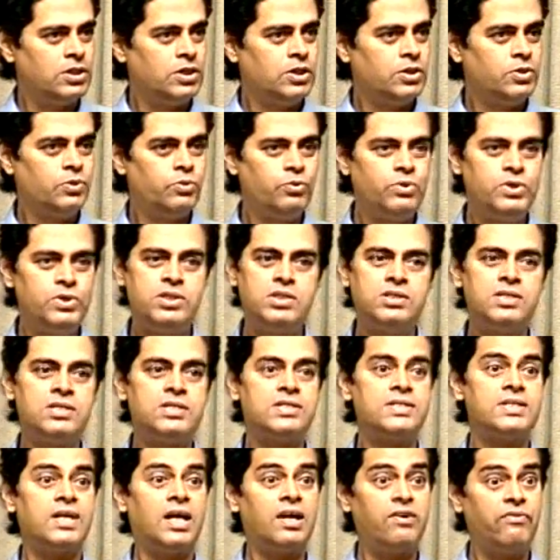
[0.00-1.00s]
which is a
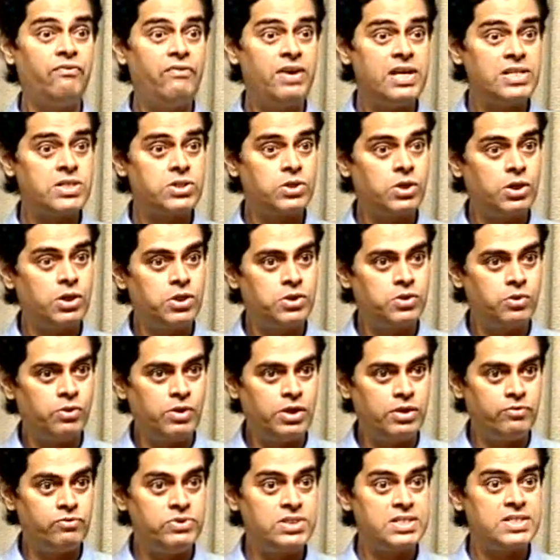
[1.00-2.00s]
surface controlled,
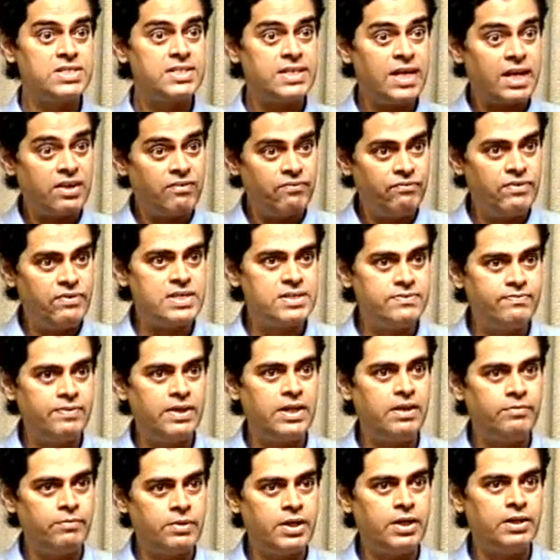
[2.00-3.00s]
which is surface
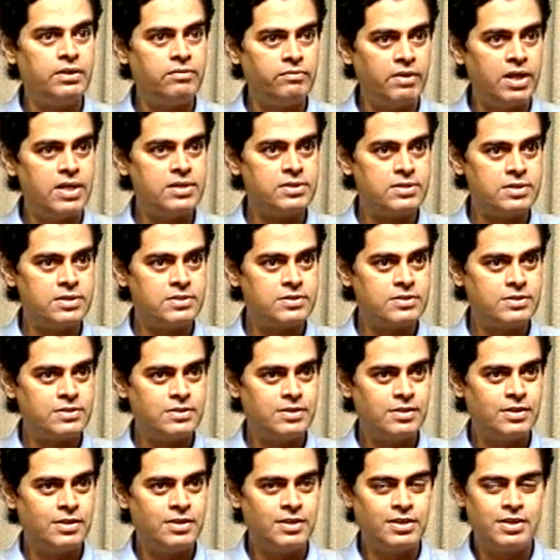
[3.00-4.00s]
phenomena devices.
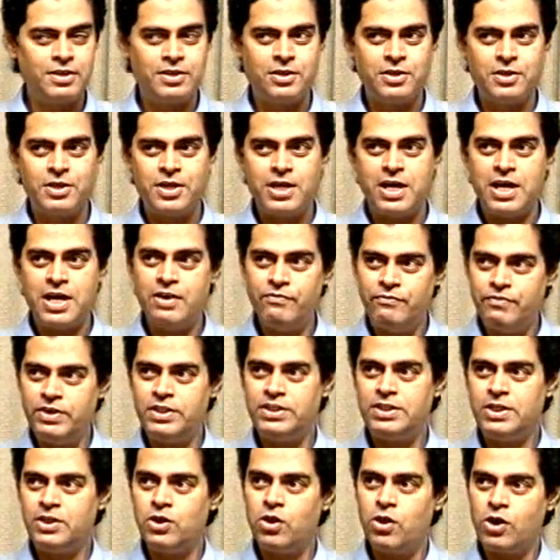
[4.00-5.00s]

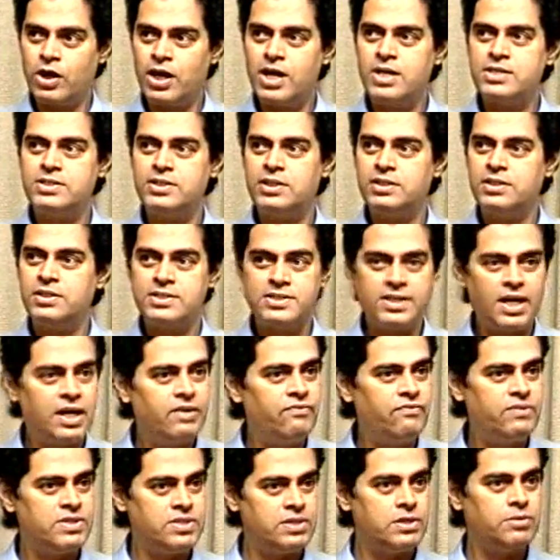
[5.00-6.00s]
Everything occurs at the
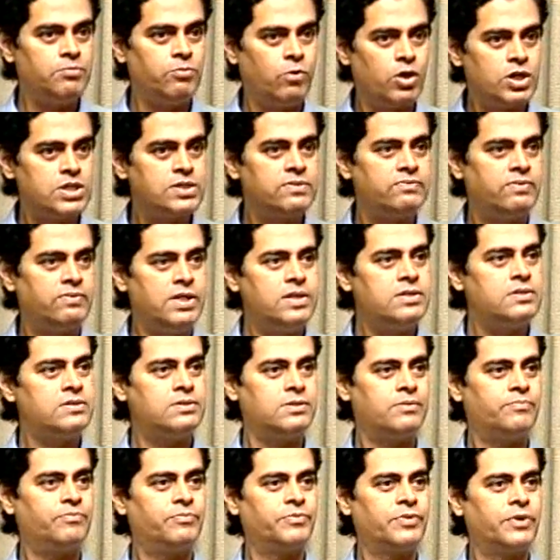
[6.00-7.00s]
surface in MOSFETs.
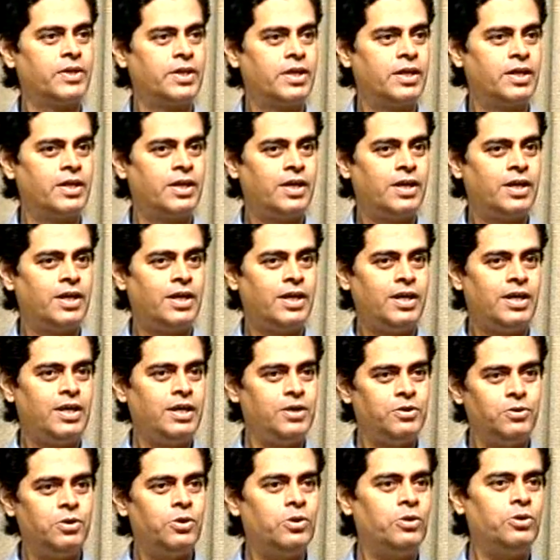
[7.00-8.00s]
You
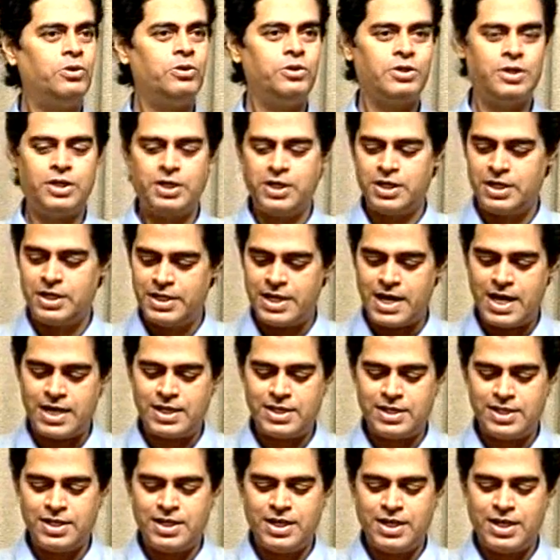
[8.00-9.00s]
know that
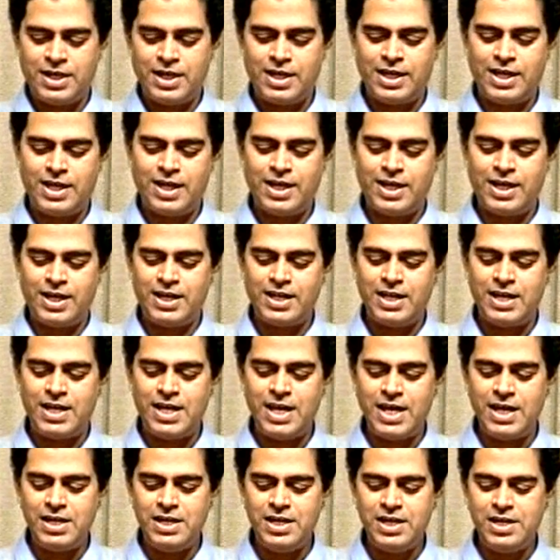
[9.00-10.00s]

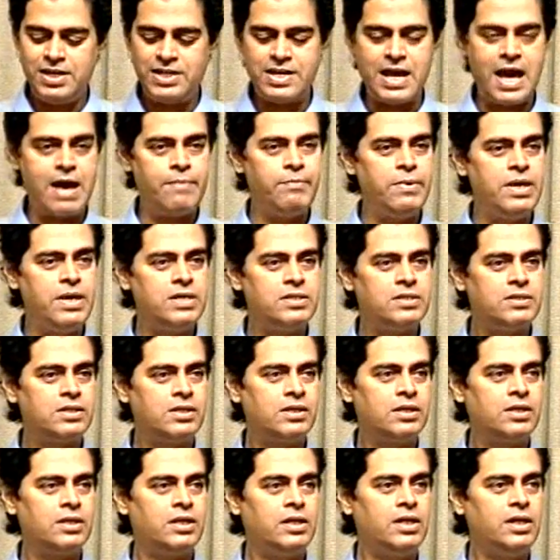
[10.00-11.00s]
any damage
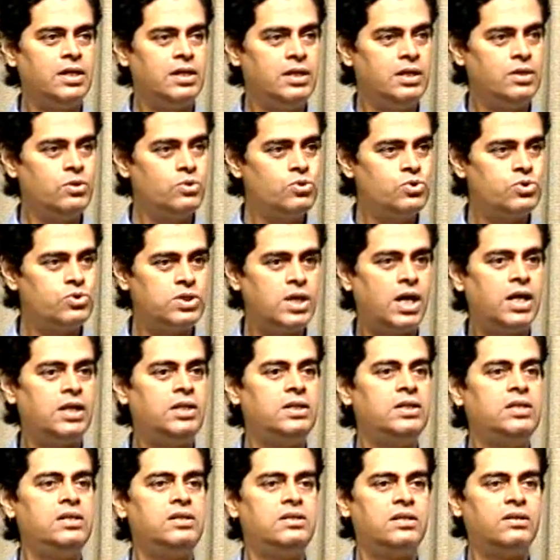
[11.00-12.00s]
induced at
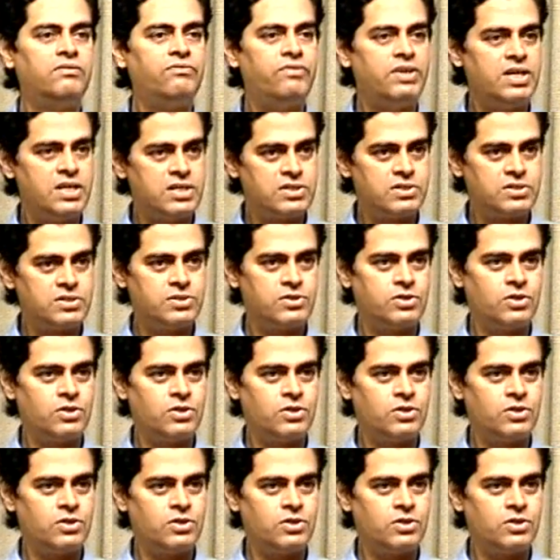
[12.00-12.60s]
the interface